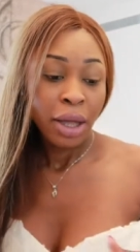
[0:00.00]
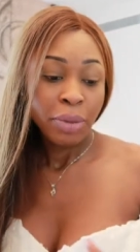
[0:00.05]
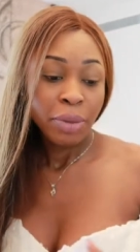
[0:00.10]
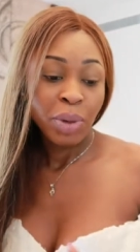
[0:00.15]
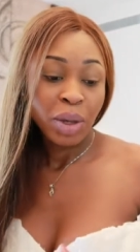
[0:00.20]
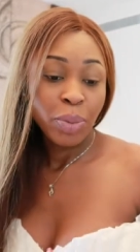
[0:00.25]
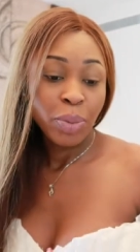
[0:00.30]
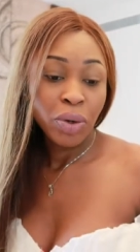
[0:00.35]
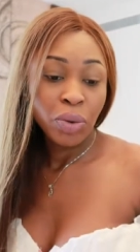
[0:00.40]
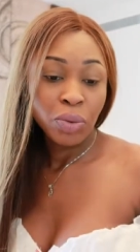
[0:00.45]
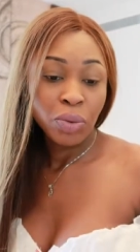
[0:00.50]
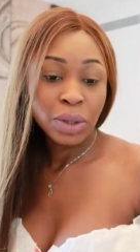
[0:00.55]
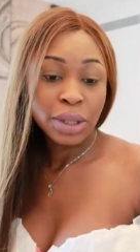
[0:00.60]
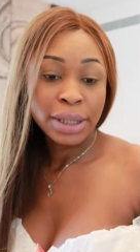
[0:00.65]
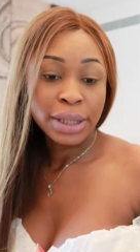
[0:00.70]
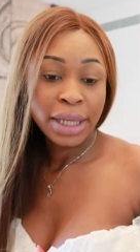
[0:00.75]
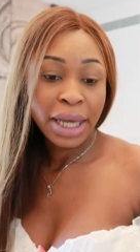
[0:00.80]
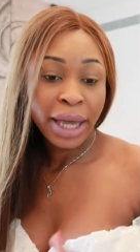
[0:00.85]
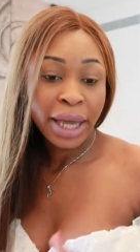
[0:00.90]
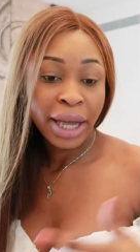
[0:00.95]
people would
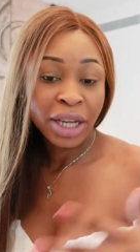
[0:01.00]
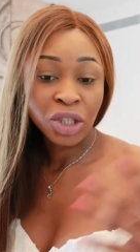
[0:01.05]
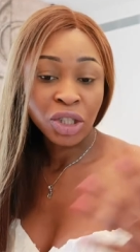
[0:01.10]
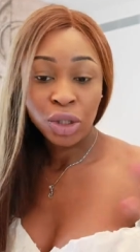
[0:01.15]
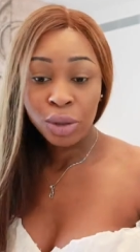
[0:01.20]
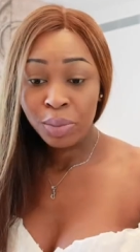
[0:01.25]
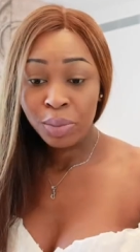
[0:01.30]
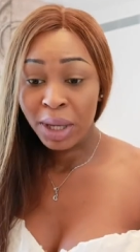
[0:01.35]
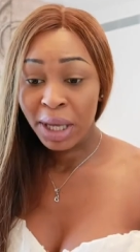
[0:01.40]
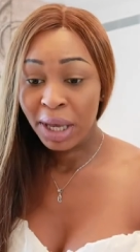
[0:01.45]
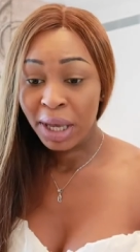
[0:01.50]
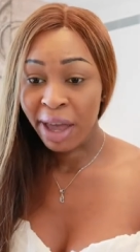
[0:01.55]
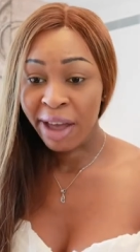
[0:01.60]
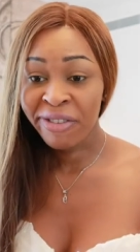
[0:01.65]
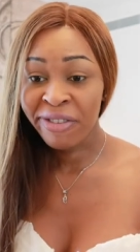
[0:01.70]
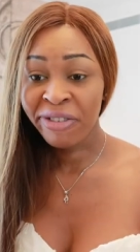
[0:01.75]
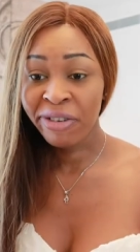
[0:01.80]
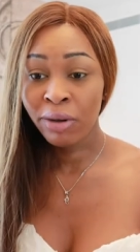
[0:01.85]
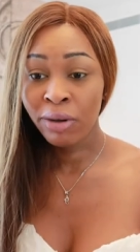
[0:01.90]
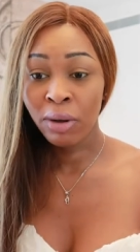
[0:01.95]
say I should be
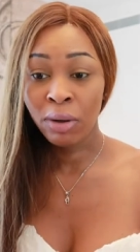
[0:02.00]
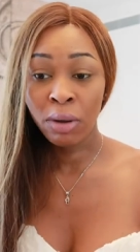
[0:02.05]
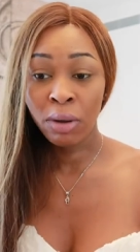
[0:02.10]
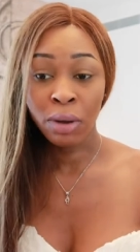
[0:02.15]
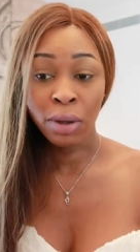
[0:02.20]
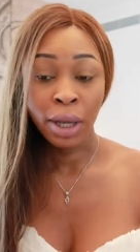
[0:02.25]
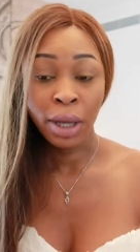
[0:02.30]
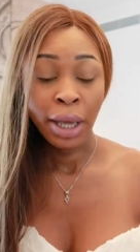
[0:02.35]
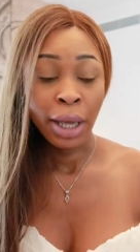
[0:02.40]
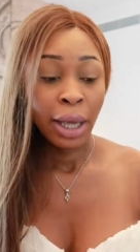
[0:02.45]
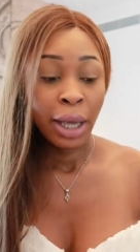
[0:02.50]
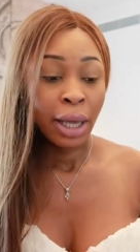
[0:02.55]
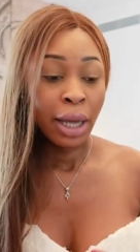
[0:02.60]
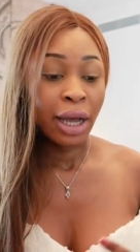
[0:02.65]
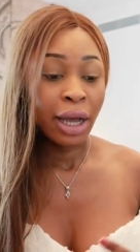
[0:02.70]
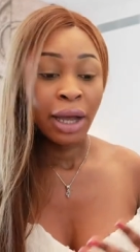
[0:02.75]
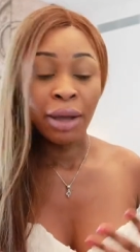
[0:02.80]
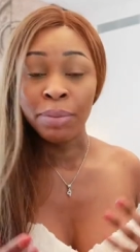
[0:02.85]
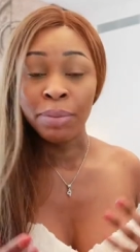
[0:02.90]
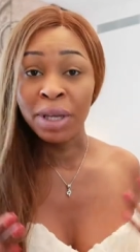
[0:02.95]
careful
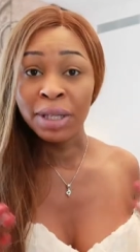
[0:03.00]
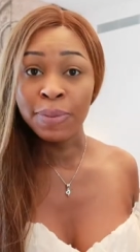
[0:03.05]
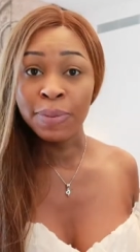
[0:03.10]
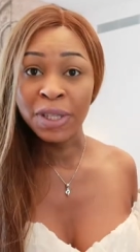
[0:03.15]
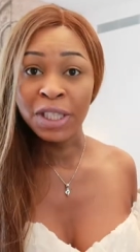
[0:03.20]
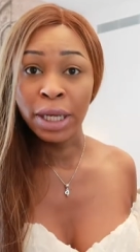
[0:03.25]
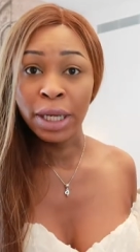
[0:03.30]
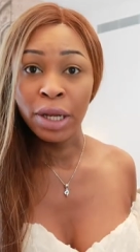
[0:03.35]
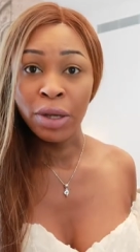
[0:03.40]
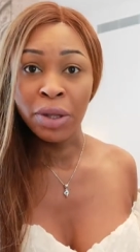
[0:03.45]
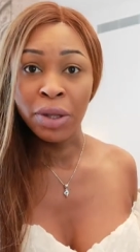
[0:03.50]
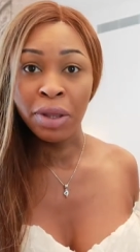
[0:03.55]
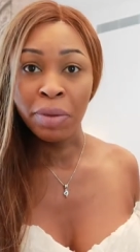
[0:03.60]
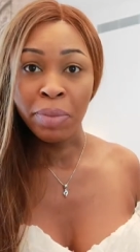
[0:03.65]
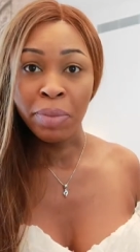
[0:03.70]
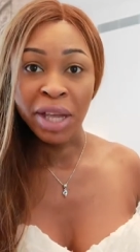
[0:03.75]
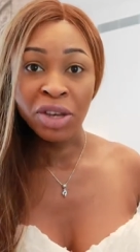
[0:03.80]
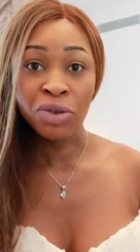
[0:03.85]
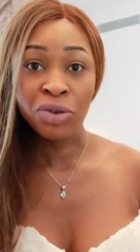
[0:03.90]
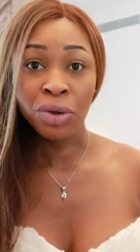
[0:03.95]
um, especially on the
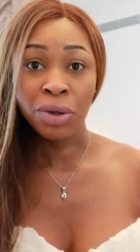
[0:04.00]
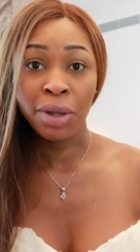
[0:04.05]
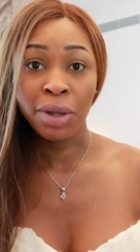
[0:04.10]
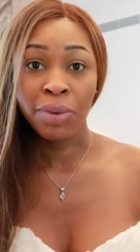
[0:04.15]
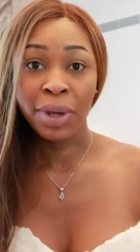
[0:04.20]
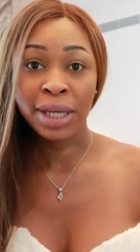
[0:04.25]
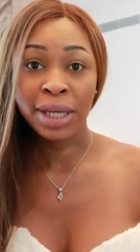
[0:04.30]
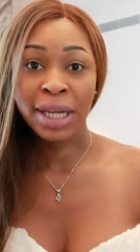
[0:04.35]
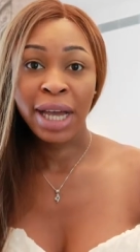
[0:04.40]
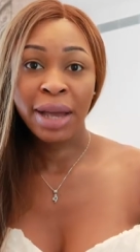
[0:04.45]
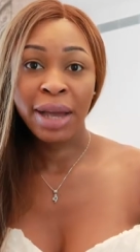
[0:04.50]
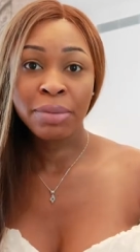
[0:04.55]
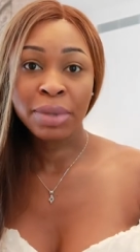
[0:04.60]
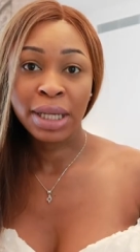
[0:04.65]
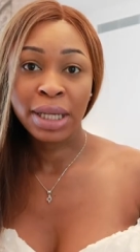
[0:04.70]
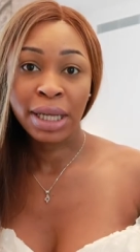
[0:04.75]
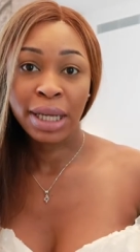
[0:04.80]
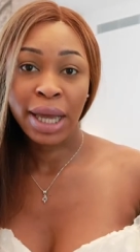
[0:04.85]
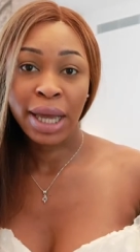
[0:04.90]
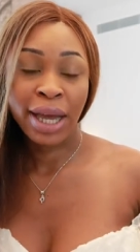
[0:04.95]
metro there were times
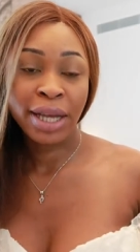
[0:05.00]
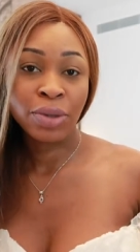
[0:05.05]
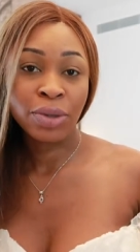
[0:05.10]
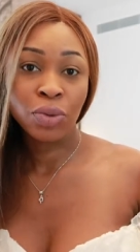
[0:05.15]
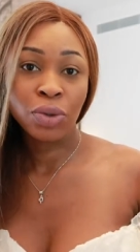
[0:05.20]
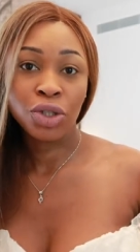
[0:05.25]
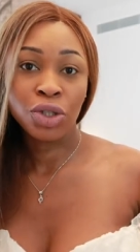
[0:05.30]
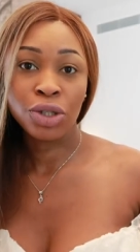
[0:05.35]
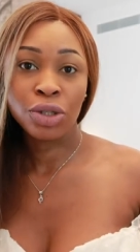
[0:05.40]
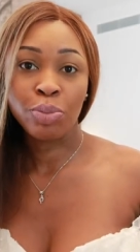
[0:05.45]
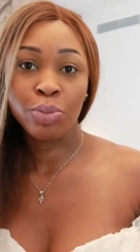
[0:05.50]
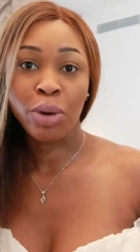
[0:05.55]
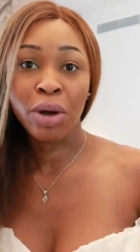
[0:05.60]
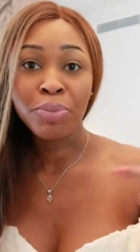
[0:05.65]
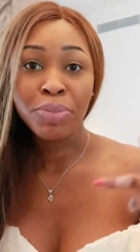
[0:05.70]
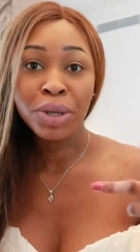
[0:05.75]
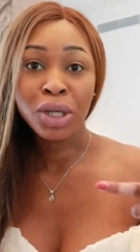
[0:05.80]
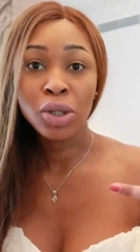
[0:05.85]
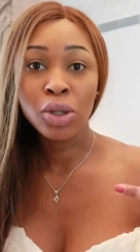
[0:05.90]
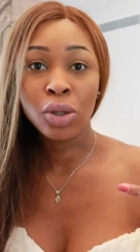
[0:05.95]
that guys would just
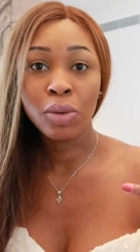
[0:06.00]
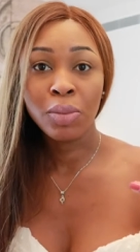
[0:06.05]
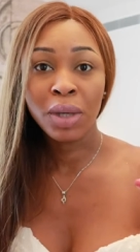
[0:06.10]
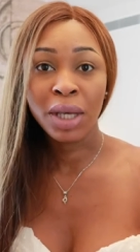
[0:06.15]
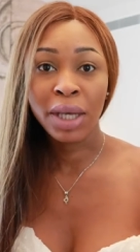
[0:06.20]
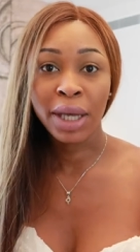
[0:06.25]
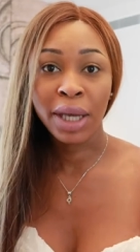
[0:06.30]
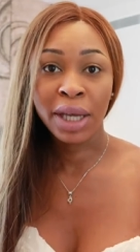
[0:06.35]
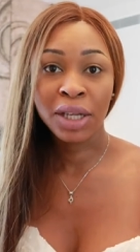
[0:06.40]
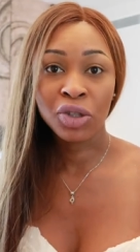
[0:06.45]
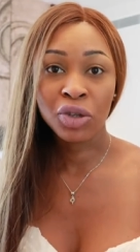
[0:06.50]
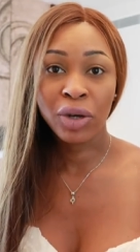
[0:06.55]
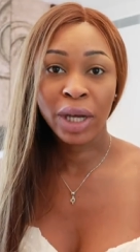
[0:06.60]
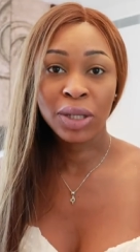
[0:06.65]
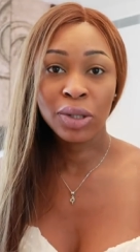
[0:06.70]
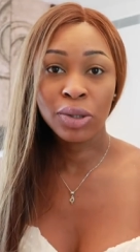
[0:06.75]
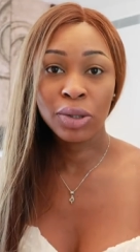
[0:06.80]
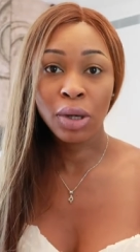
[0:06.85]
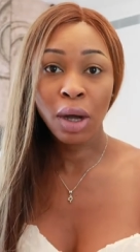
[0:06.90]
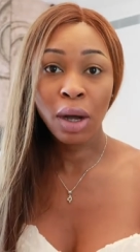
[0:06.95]
bump into me and
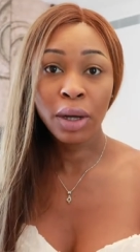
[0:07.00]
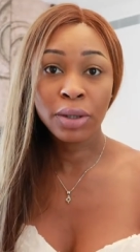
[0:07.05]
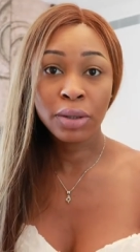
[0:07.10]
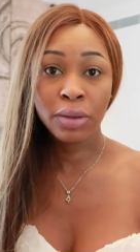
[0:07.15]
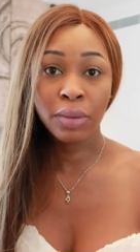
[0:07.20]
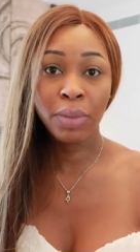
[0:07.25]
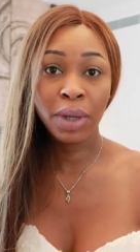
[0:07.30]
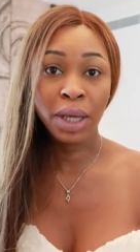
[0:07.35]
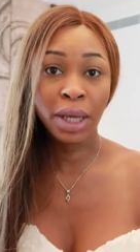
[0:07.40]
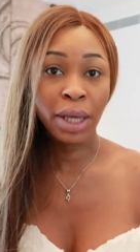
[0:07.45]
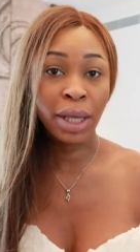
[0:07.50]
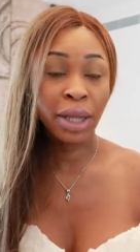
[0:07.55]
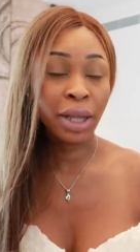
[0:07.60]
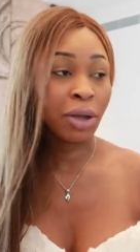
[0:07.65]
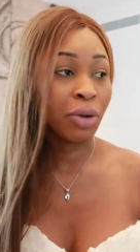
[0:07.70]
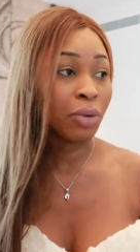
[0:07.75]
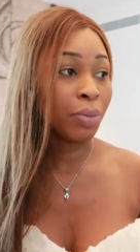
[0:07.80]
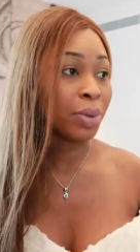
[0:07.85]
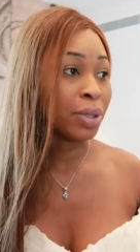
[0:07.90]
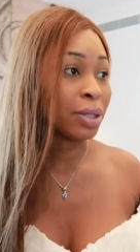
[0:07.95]
try to talk to me and
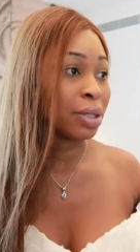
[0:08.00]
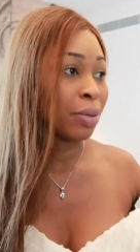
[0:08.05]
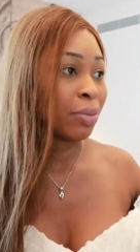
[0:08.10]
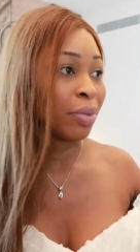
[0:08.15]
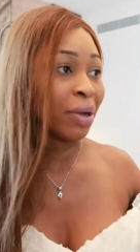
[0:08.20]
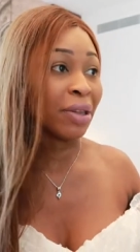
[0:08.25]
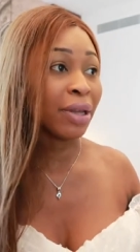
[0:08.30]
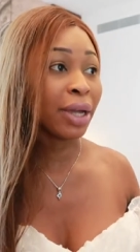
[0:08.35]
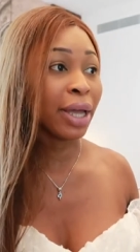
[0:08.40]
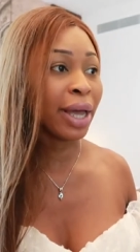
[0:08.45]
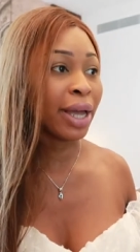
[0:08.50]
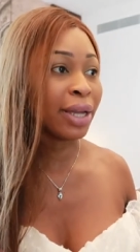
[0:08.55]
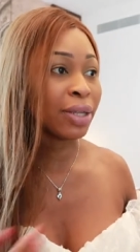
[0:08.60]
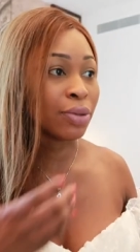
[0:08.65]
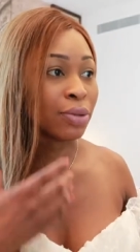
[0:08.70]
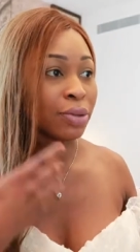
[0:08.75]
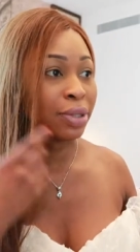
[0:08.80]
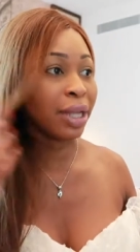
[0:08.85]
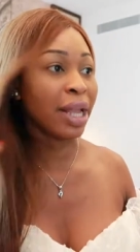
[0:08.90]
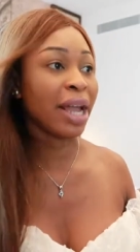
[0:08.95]
there would be some other guys
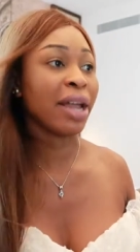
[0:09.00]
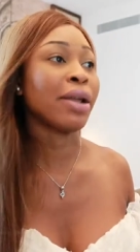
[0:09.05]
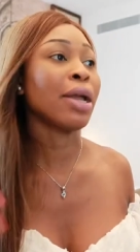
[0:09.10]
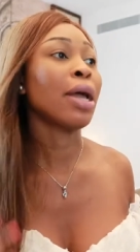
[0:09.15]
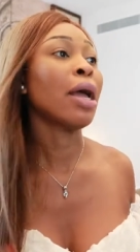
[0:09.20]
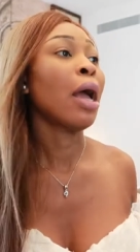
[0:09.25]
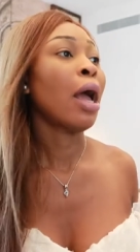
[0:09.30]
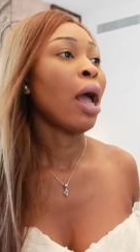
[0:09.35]
who's like